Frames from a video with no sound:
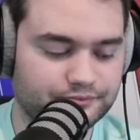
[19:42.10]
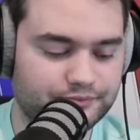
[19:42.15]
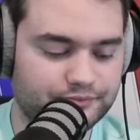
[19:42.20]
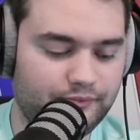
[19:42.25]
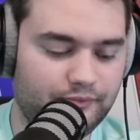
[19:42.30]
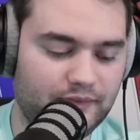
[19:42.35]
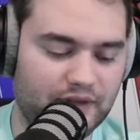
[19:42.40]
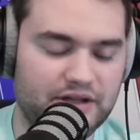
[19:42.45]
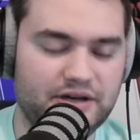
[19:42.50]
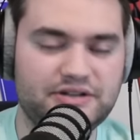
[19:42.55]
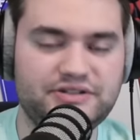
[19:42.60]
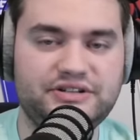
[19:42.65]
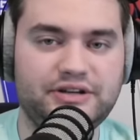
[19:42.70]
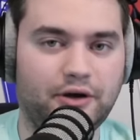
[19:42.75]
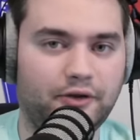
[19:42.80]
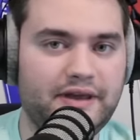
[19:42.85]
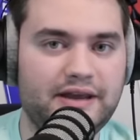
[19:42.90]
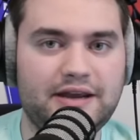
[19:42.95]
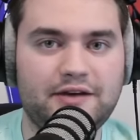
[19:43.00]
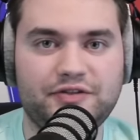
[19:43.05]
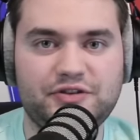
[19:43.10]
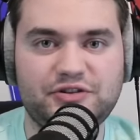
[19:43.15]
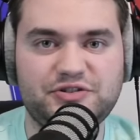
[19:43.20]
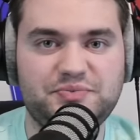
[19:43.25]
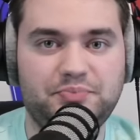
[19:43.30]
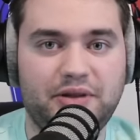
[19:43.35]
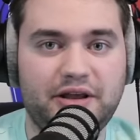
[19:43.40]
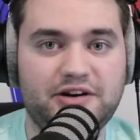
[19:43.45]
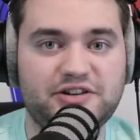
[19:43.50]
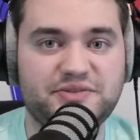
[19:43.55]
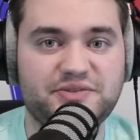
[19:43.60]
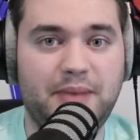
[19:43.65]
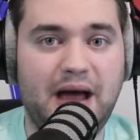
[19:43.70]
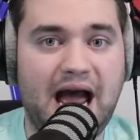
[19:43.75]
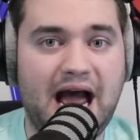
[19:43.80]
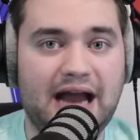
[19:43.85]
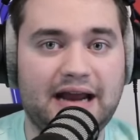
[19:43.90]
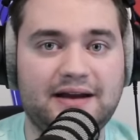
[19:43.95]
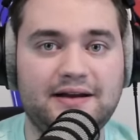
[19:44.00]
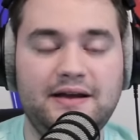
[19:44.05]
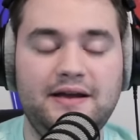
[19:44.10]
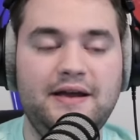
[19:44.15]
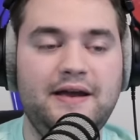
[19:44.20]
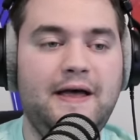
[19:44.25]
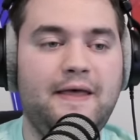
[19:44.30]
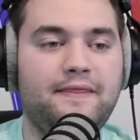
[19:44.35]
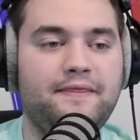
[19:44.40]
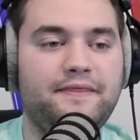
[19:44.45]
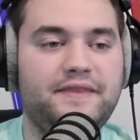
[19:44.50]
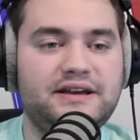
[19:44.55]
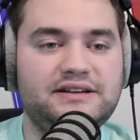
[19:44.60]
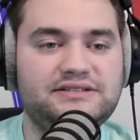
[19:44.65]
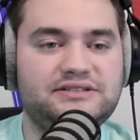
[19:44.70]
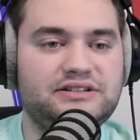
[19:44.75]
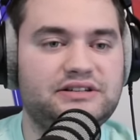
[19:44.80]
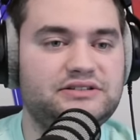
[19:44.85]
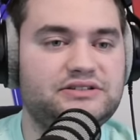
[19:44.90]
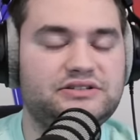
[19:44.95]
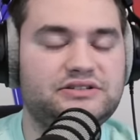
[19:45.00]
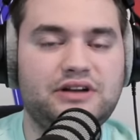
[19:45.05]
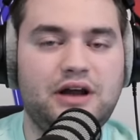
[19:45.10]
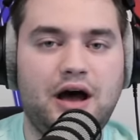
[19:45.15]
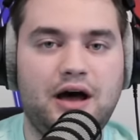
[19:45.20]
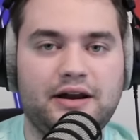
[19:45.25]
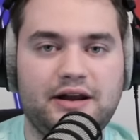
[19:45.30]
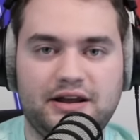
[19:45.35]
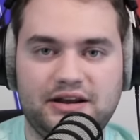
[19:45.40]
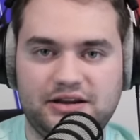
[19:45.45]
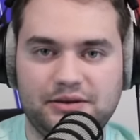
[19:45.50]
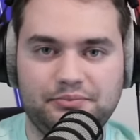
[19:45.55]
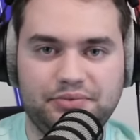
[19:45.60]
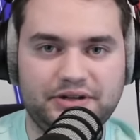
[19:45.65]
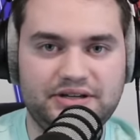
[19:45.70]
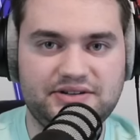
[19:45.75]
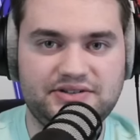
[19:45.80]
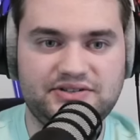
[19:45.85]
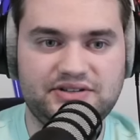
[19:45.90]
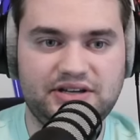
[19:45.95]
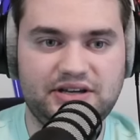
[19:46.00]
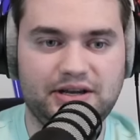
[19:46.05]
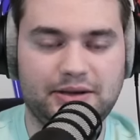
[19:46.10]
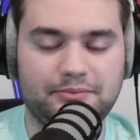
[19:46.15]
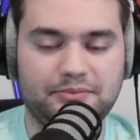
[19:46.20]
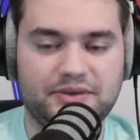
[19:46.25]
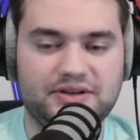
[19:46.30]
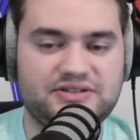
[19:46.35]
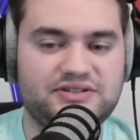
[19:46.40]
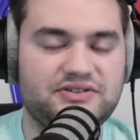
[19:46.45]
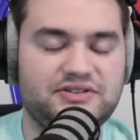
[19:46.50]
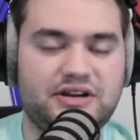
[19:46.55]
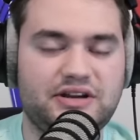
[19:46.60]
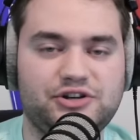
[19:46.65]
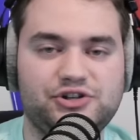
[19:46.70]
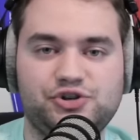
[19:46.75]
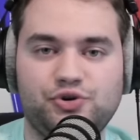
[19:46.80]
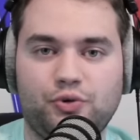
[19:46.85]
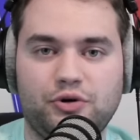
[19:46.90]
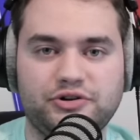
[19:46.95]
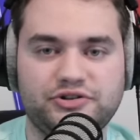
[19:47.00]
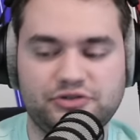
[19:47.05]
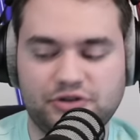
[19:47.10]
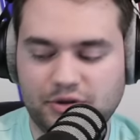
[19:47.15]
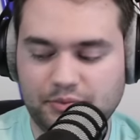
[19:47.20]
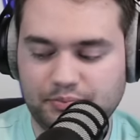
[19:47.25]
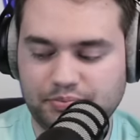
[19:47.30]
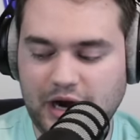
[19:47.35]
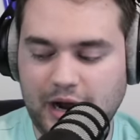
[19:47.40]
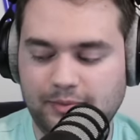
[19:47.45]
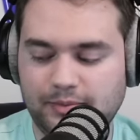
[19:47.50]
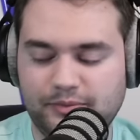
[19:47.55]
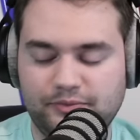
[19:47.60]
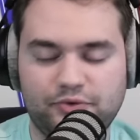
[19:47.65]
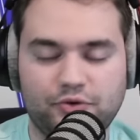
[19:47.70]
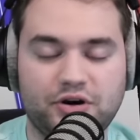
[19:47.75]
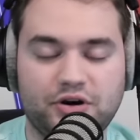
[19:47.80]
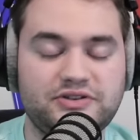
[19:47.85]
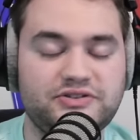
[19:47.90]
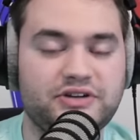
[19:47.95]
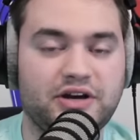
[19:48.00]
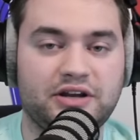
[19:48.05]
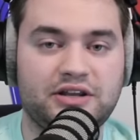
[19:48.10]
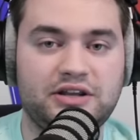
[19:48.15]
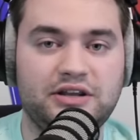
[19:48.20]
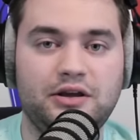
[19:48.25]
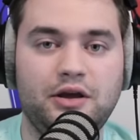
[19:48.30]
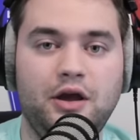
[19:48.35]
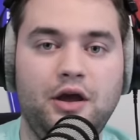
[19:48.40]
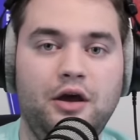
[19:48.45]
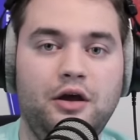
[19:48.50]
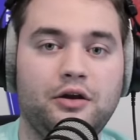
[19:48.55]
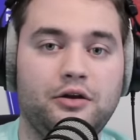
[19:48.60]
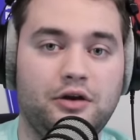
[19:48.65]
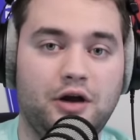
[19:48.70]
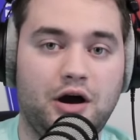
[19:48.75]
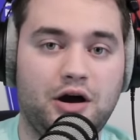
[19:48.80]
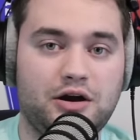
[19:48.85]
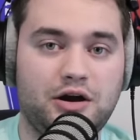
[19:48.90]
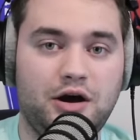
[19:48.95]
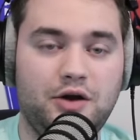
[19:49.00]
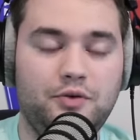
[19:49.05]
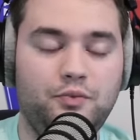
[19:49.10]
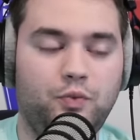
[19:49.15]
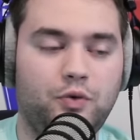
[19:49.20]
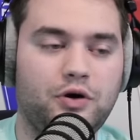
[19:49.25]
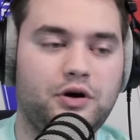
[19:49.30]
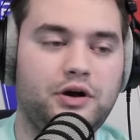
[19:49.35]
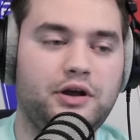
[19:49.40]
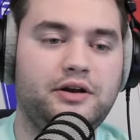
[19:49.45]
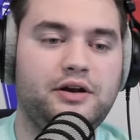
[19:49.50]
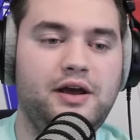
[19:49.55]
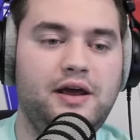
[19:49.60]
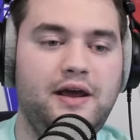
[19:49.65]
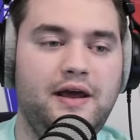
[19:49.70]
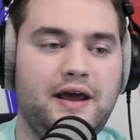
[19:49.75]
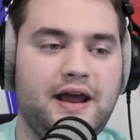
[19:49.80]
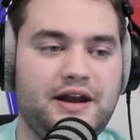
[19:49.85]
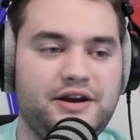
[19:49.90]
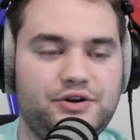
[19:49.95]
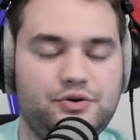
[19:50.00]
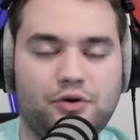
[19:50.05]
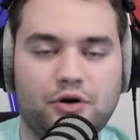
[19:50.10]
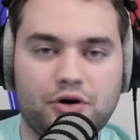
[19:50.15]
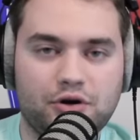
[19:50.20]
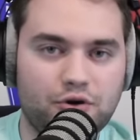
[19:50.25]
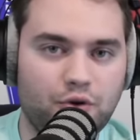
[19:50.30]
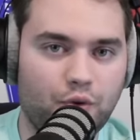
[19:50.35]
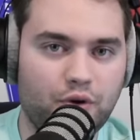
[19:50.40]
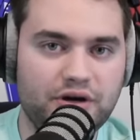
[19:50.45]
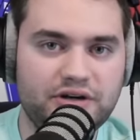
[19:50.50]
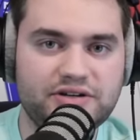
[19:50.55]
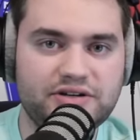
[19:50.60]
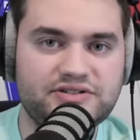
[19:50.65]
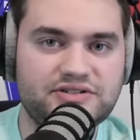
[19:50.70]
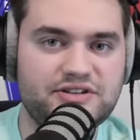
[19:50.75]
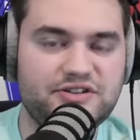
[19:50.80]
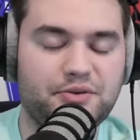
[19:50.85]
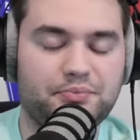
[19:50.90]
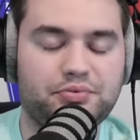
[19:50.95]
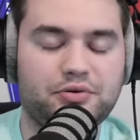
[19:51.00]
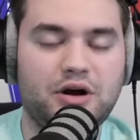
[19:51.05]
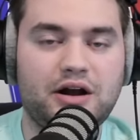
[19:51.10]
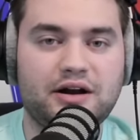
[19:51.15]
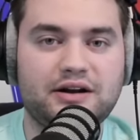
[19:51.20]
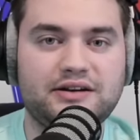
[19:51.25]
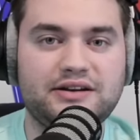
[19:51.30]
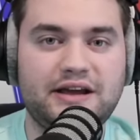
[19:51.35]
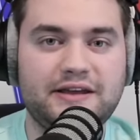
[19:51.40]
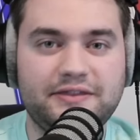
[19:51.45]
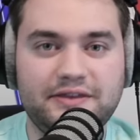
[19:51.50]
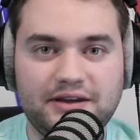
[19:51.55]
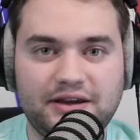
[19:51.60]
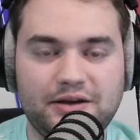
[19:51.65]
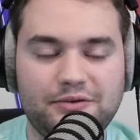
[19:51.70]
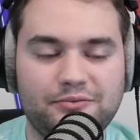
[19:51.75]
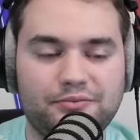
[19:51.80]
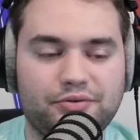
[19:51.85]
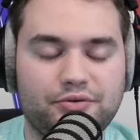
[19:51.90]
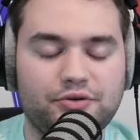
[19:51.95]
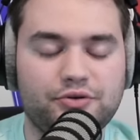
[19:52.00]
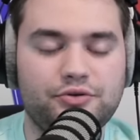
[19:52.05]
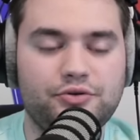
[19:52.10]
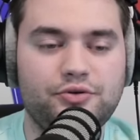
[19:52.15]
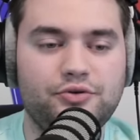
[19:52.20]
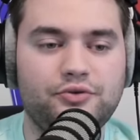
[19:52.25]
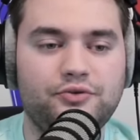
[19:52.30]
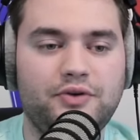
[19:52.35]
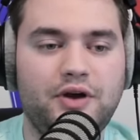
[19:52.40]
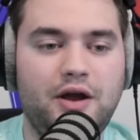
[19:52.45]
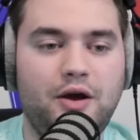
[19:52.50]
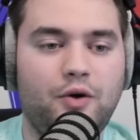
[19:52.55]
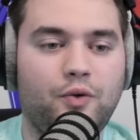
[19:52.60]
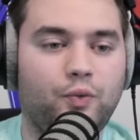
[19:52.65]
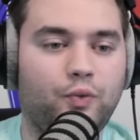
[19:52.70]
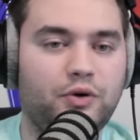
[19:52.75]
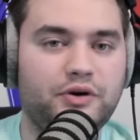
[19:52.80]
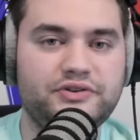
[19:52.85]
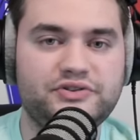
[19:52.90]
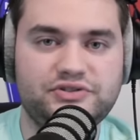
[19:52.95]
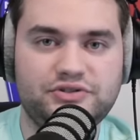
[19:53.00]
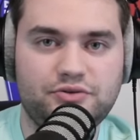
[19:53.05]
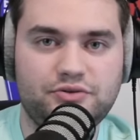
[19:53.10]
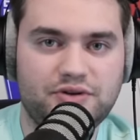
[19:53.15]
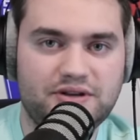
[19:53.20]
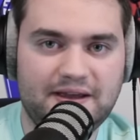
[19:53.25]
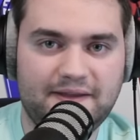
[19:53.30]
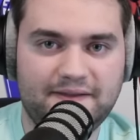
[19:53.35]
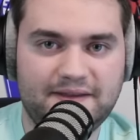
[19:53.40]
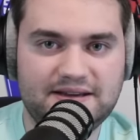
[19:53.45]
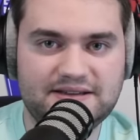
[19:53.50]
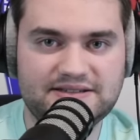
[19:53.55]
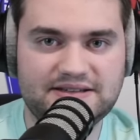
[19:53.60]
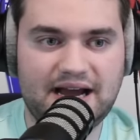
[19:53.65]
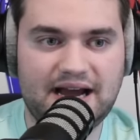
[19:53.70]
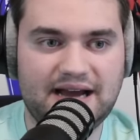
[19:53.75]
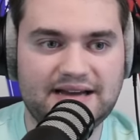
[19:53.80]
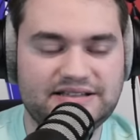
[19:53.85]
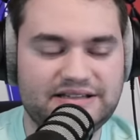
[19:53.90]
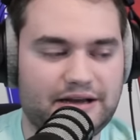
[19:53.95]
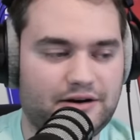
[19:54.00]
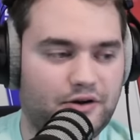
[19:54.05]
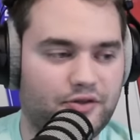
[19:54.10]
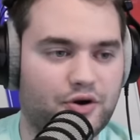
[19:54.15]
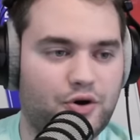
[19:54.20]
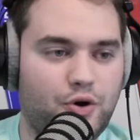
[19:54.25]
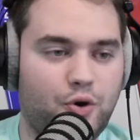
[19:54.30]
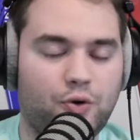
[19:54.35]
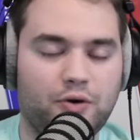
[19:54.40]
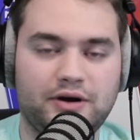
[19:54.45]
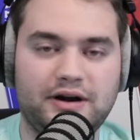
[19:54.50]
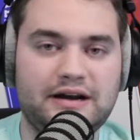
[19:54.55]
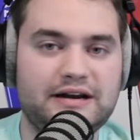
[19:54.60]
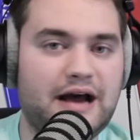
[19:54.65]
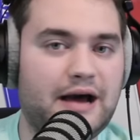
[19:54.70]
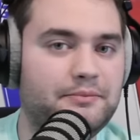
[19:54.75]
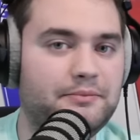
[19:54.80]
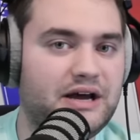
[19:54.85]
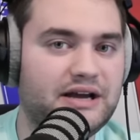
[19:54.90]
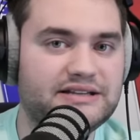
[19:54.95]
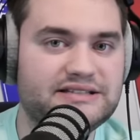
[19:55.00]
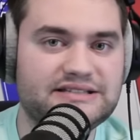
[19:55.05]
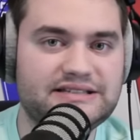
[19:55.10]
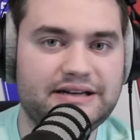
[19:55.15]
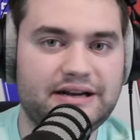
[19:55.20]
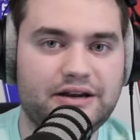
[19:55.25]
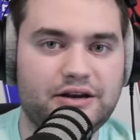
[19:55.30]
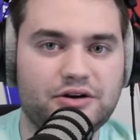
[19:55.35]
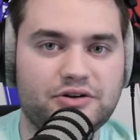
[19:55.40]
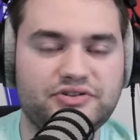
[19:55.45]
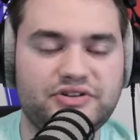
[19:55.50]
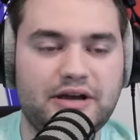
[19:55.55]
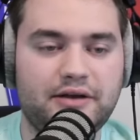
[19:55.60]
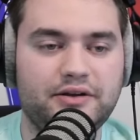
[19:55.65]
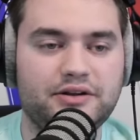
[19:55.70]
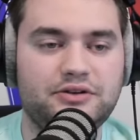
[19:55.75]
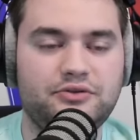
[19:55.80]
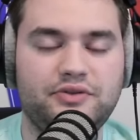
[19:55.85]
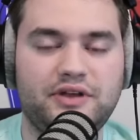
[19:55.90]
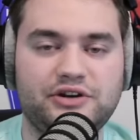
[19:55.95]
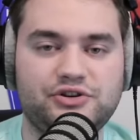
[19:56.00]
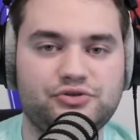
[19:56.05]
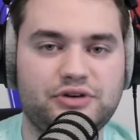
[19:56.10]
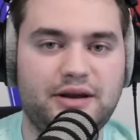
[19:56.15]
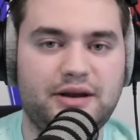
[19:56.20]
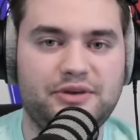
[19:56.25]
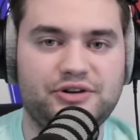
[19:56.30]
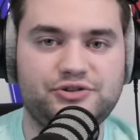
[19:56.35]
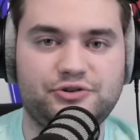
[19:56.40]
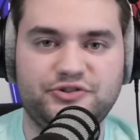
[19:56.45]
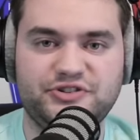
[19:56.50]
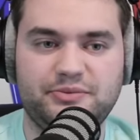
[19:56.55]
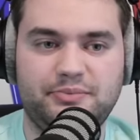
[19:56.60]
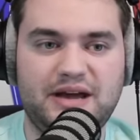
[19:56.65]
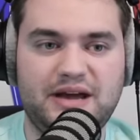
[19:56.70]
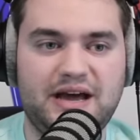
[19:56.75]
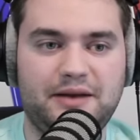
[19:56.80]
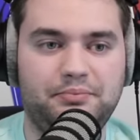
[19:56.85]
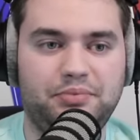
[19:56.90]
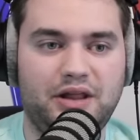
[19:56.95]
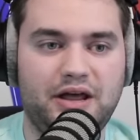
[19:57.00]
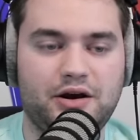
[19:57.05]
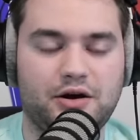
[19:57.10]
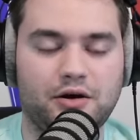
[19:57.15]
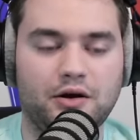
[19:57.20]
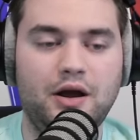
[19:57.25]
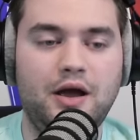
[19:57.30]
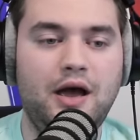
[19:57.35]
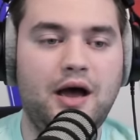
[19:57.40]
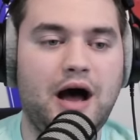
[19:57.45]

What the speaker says: And until they get those players back, This is not a complete team. This is a short-term problem for Kentucky, knock on wood, and you are going to see the product, I think, improve once you get these guys out on the court. And I'm not sitting here telling you that Trey Mitchell's a bad player.